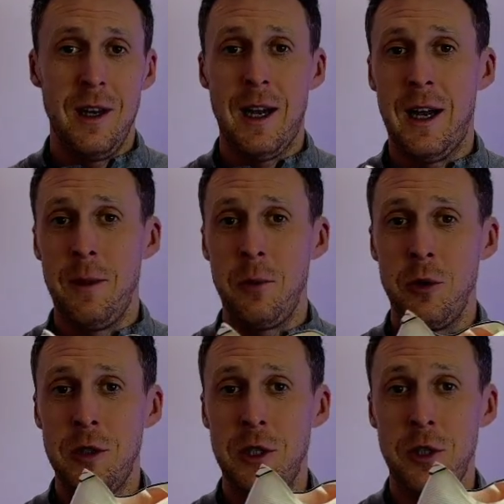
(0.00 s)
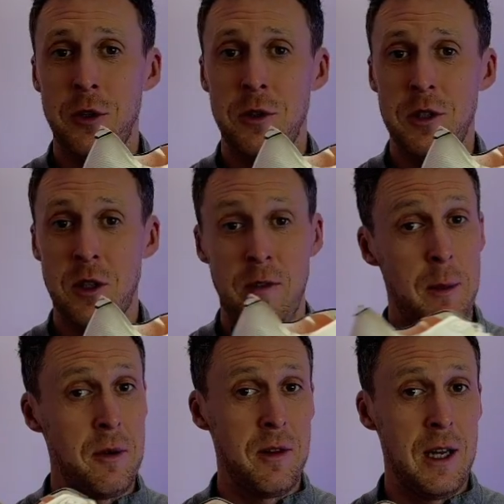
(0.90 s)
I'm going to use the
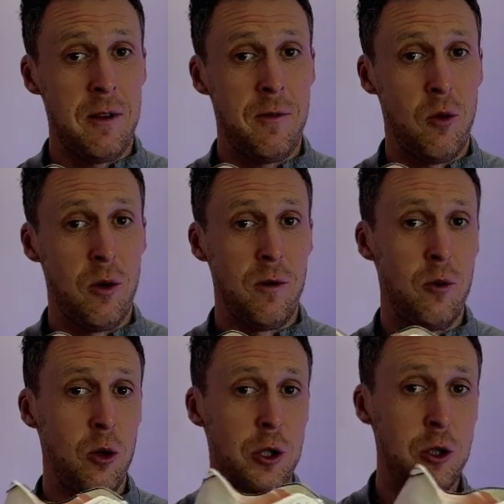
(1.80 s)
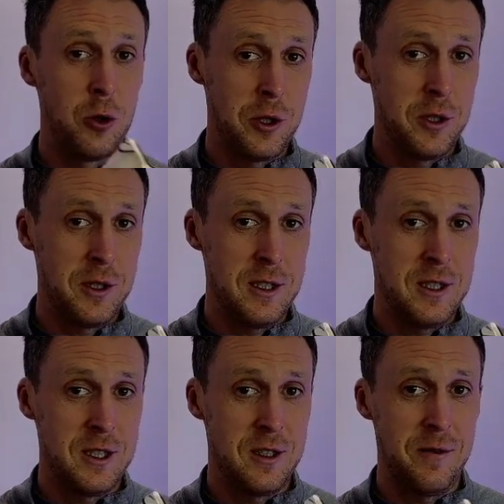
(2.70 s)
Vaporfly 4 for shorter
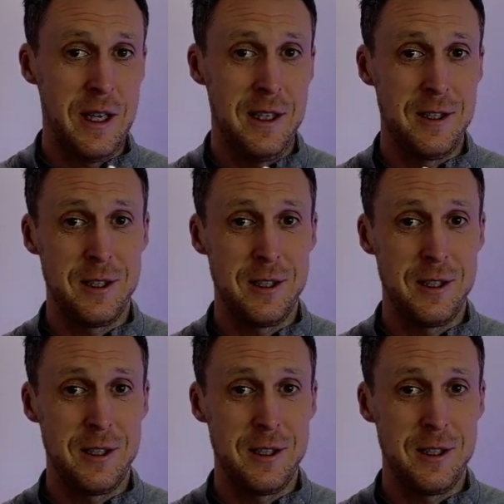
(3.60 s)
distance events,